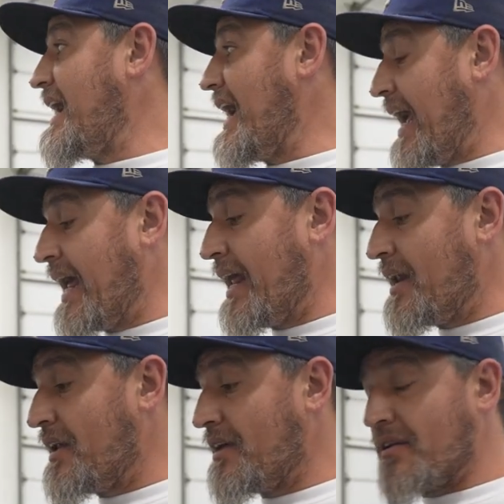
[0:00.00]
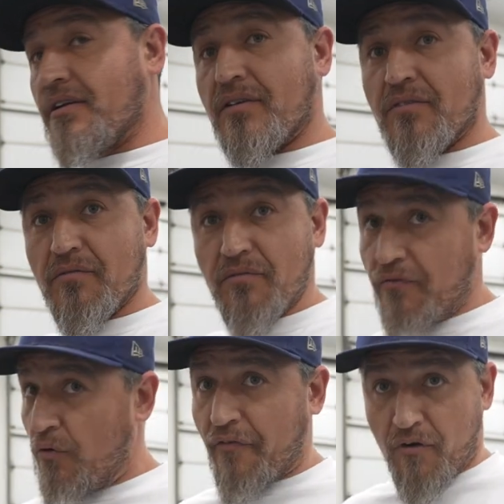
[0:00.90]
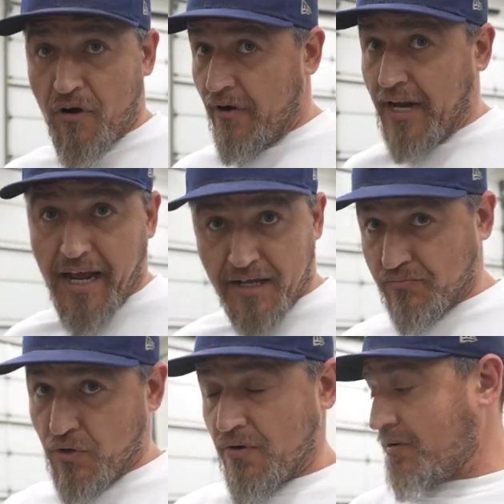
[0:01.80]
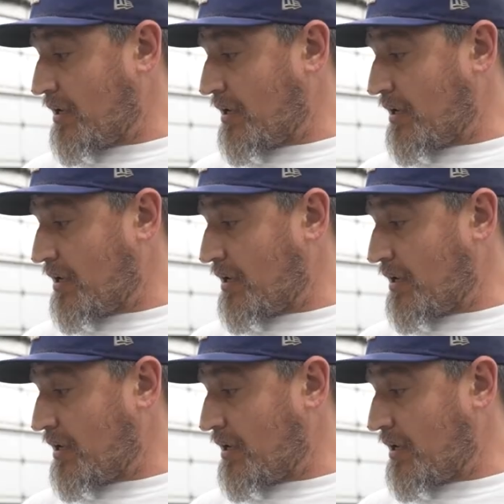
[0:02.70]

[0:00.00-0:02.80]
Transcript: and full Ferrari gas motor.